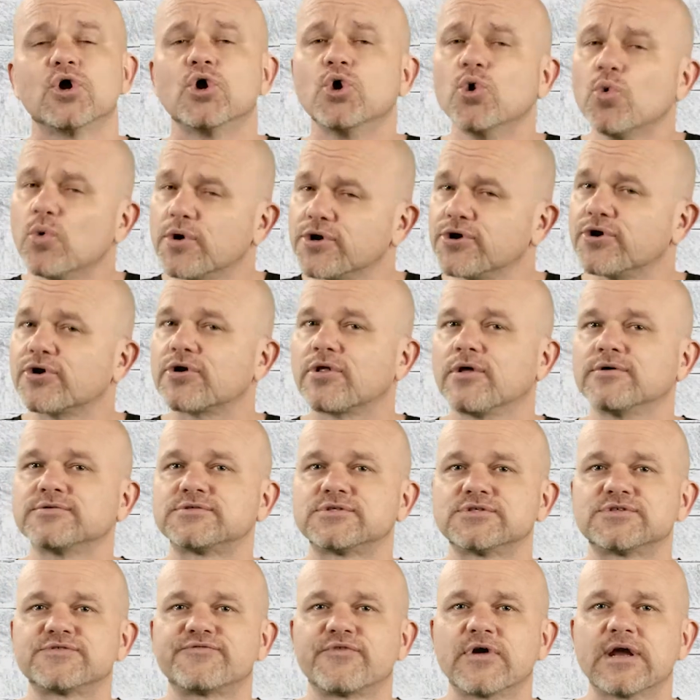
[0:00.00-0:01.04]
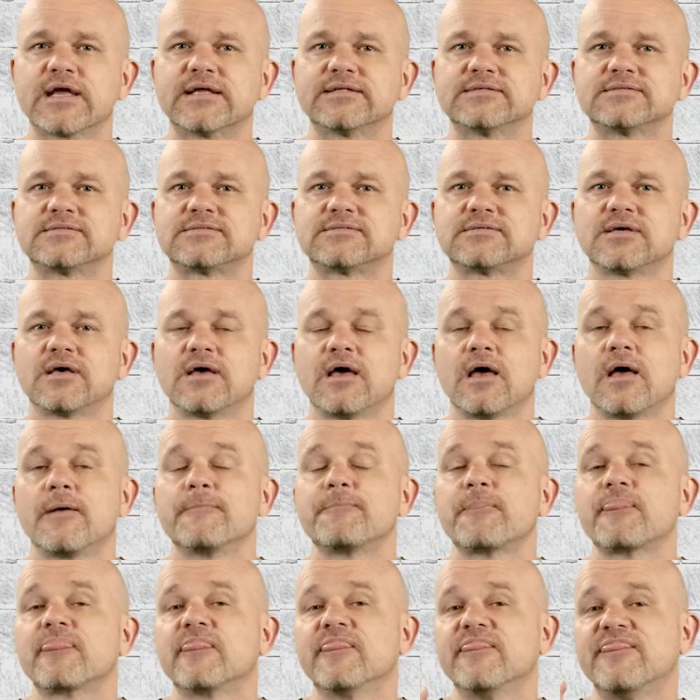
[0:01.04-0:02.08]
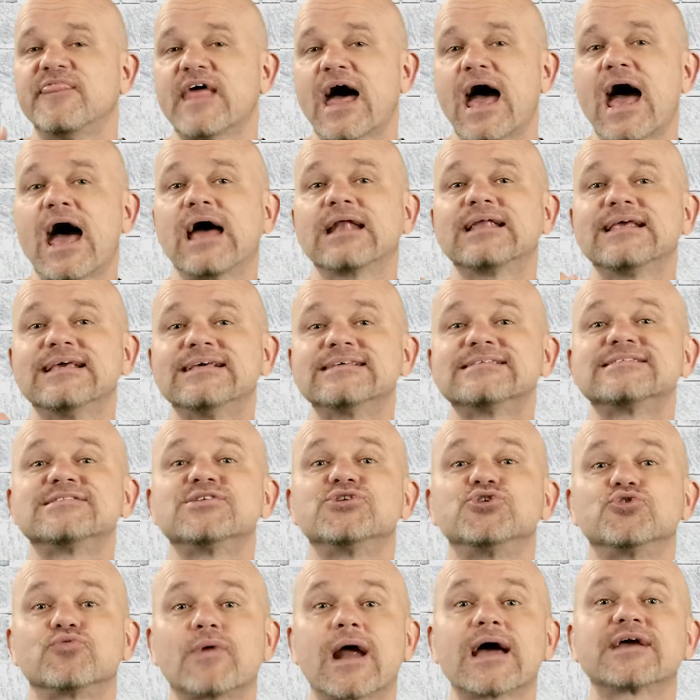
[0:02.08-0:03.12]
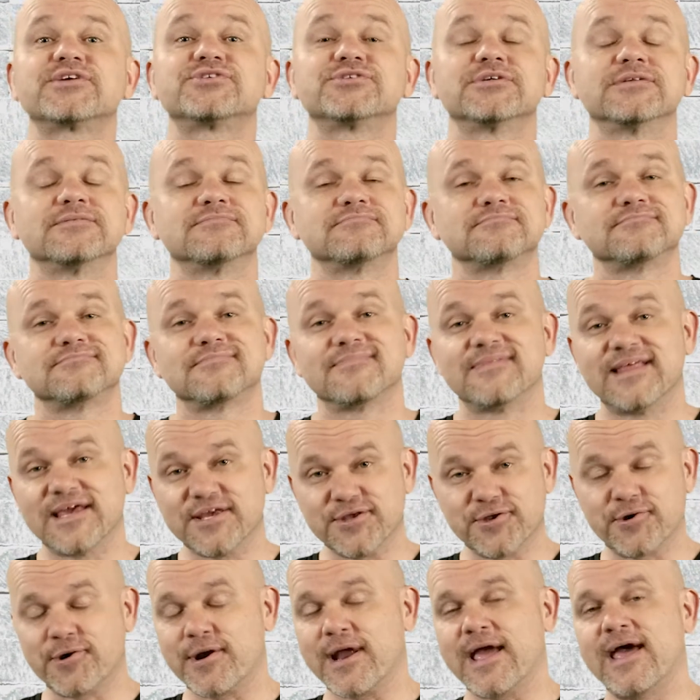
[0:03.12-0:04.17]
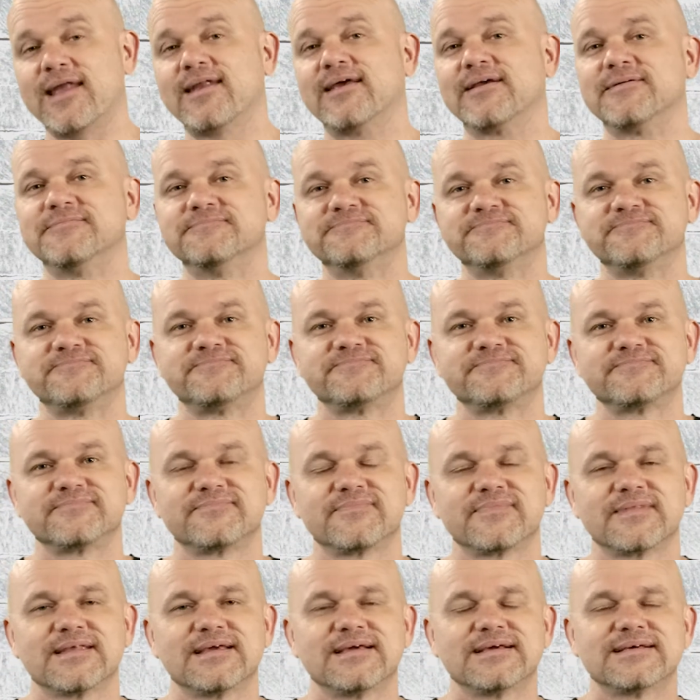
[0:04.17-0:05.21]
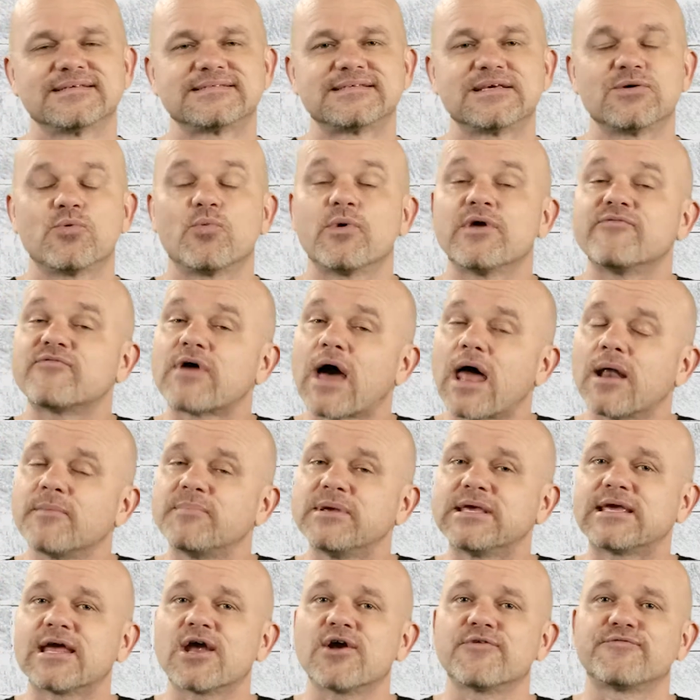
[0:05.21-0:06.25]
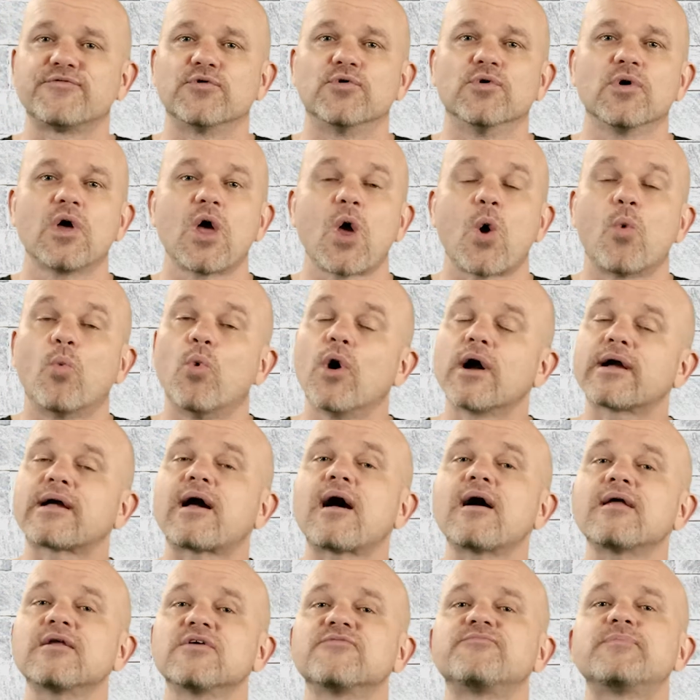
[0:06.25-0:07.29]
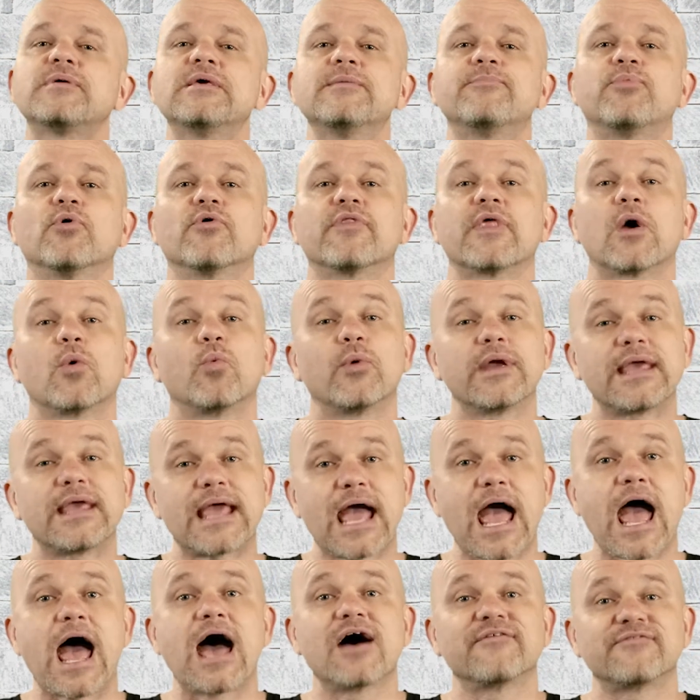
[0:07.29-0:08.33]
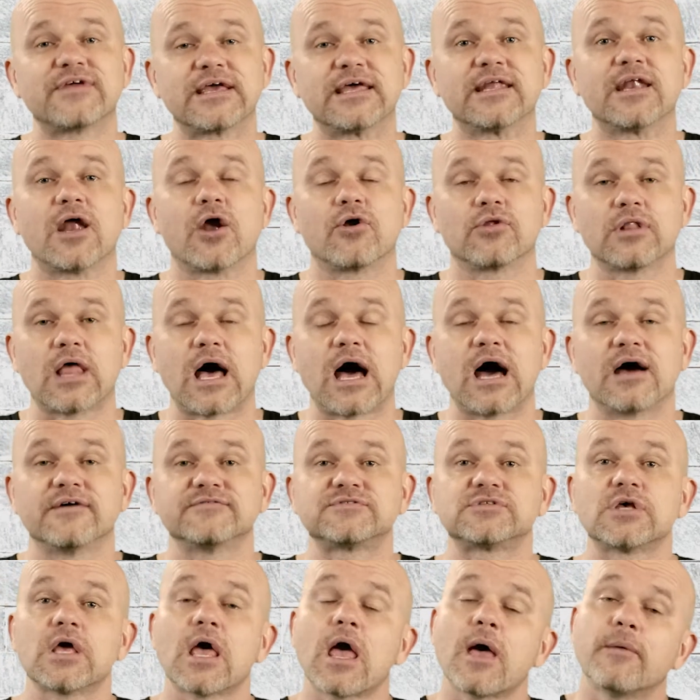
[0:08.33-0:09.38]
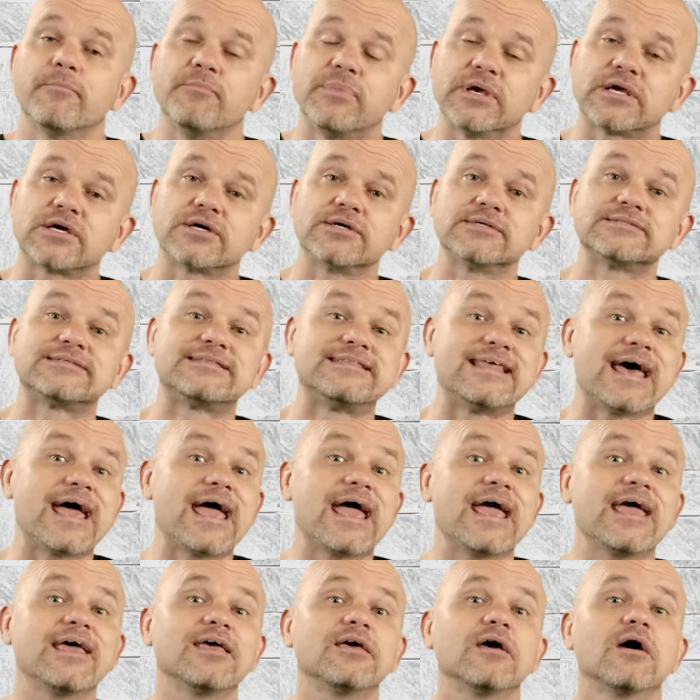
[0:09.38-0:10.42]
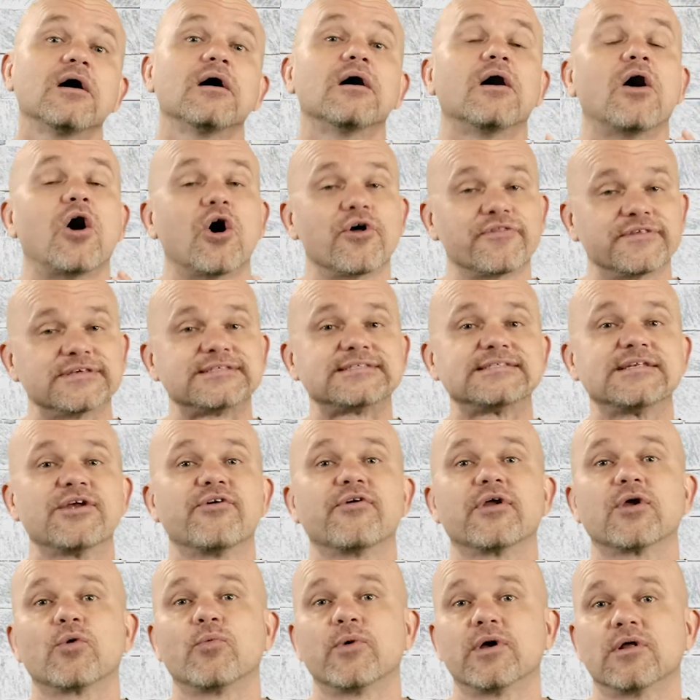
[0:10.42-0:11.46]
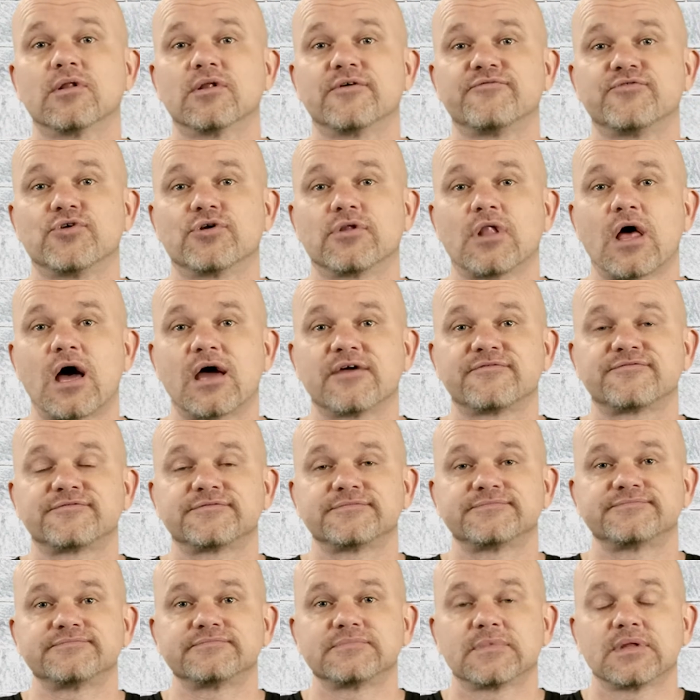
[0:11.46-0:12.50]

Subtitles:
Who are your closest friends? That is the direction that you're heading. See, we've got to be careful what kind of people that we have in our lives, because they are the steering wheel of your life.